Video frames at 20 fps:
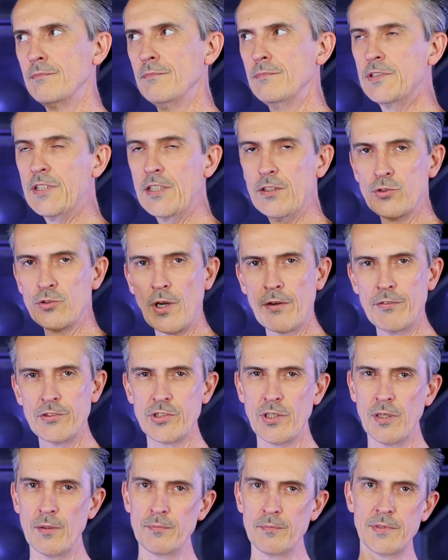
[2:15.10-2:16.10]
single driver
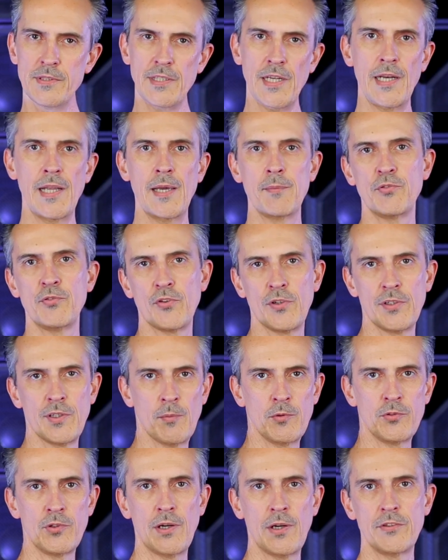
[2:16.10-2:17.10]
sub, ten amps for a
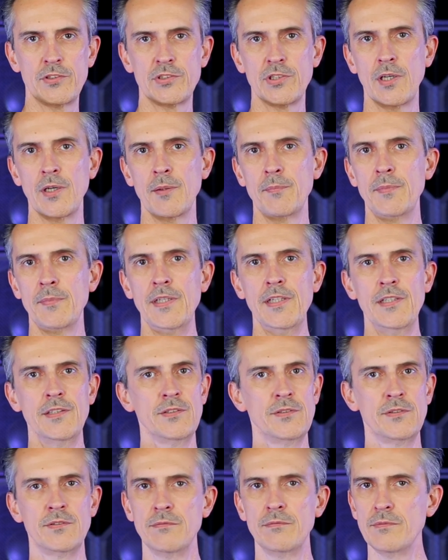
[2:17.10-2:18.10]
double driver sub
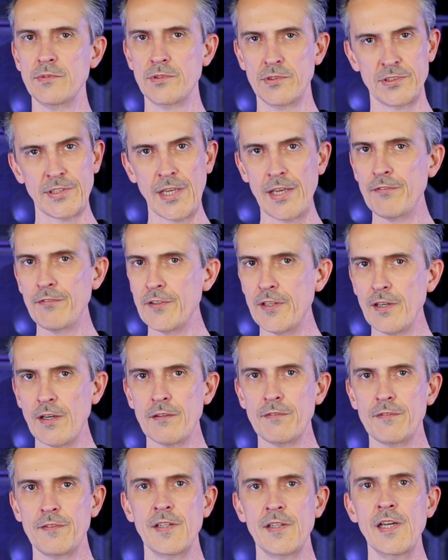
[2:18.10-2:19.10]
is safe
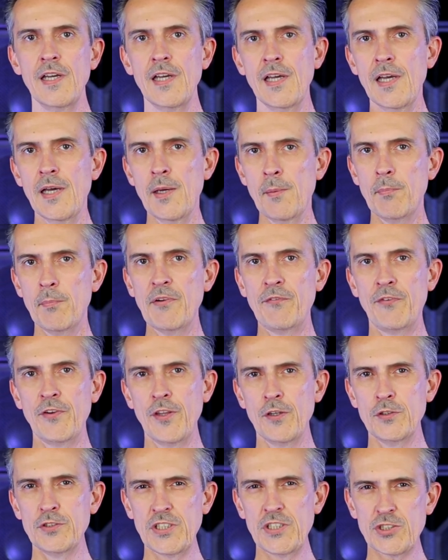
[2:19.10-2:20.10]
enough, but for
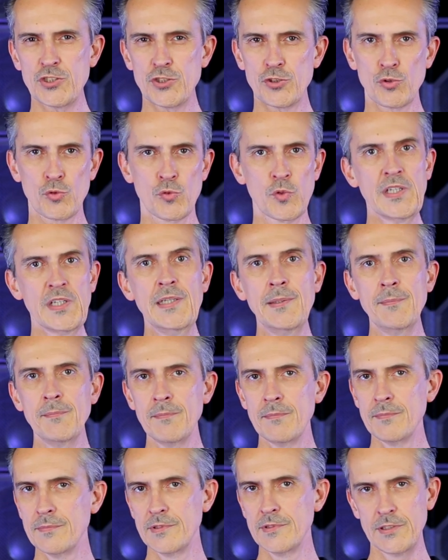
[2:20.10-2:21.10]
those
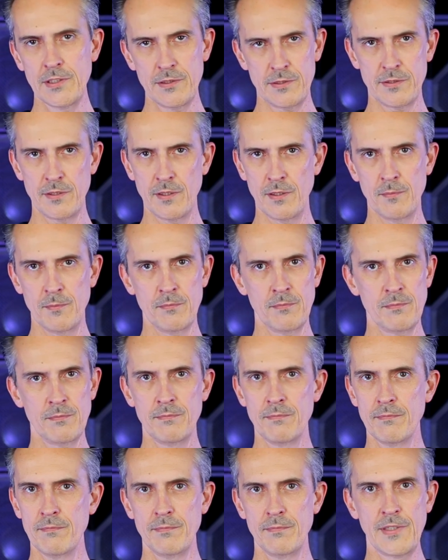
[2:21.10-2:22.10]
extreme system
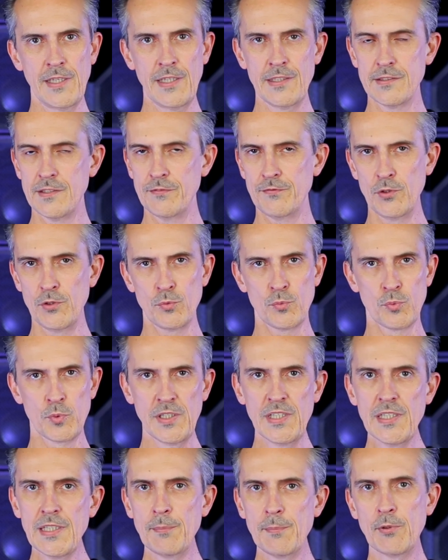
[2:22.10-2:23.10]
things, if you're
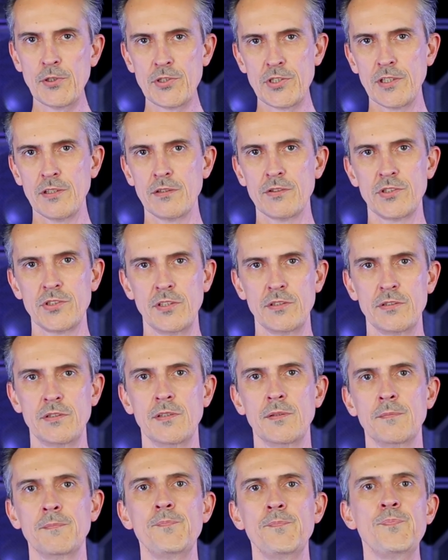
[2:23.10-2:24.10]
really pushing your
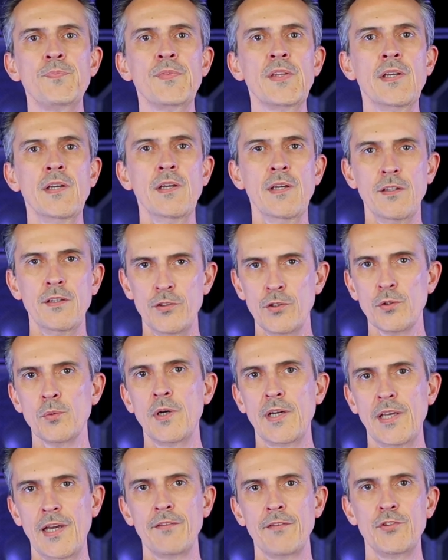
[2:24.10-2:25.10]
system, you'll
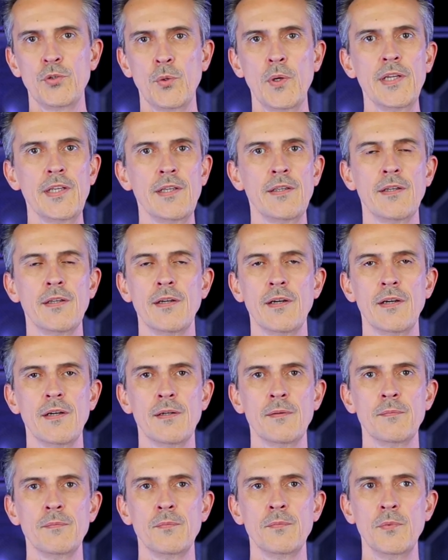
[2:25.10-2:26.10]
want to have twenty.
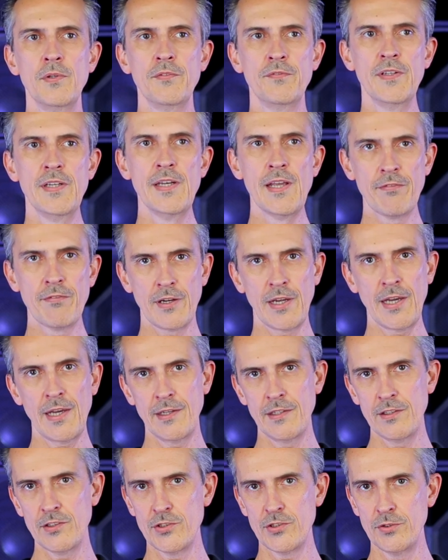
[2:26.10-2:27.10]
Um, we've never
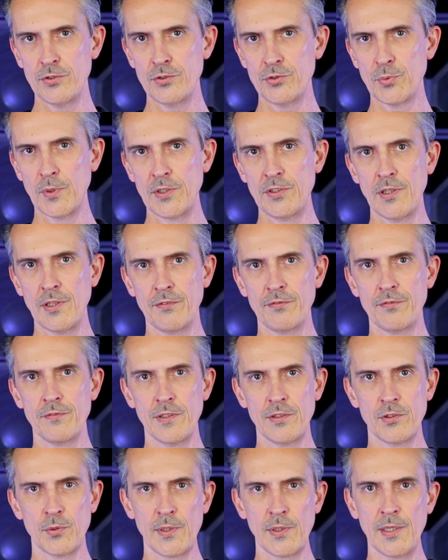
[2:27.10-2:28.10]
had issues when you have
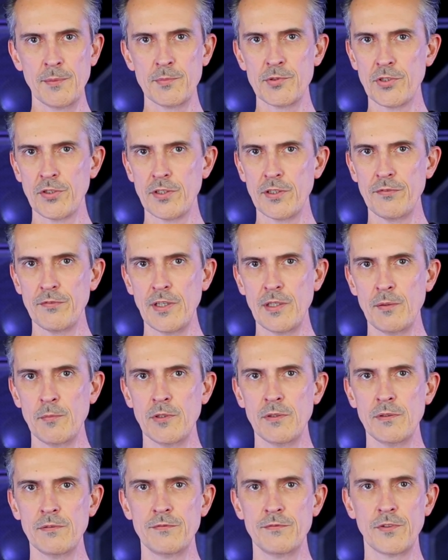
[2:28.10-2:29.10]
a twenty amp circuit
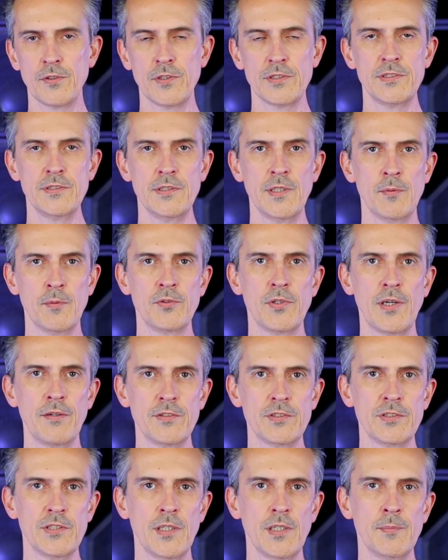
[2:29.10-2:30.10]
available for a double
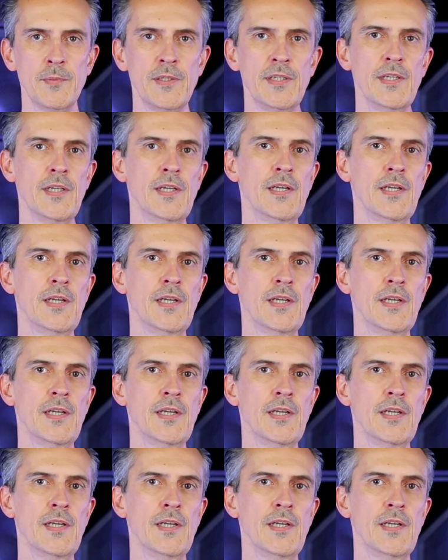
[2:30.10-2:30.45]
driver sub.